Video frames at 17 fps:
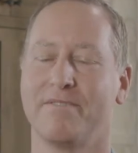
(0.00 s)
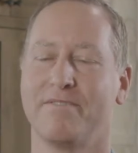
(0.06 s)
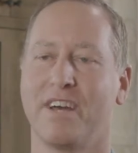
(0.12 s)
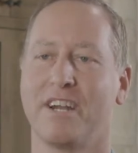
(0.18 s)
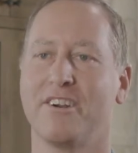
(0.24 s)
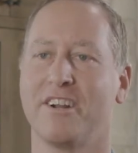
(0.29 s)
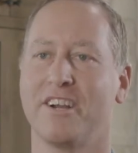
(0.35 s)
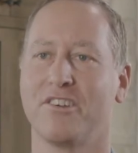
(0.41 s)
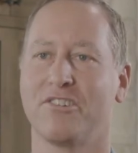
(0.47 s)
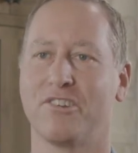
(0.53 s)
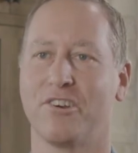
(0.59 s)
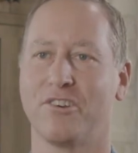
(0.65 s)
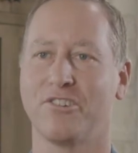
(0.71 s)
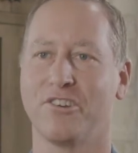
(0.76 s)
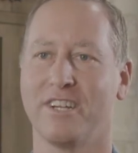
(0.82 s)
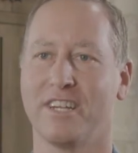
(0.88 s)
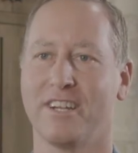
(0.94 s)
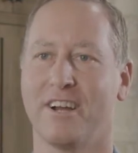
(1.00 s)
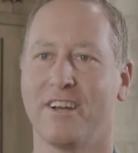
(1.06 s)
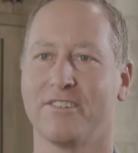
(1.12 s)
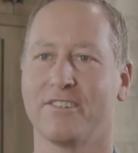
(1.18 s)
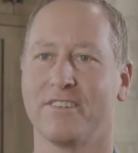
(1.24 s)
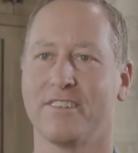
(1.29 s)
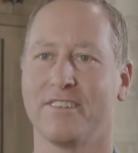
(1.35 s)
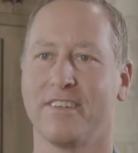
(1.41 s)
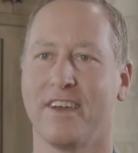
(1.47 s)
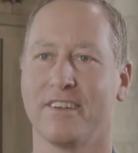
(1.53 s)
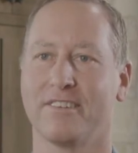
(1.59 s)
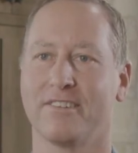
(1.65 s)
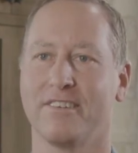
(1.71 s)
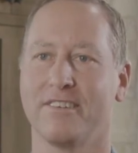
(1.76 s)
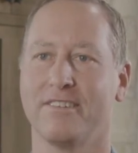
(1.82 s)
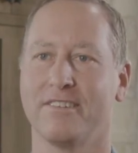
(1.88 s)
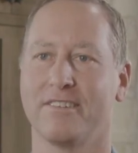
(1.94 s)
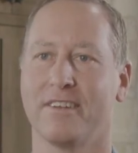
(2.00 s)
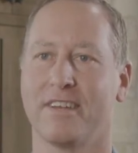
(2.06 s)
veterinary surgeon in Austin, Texas,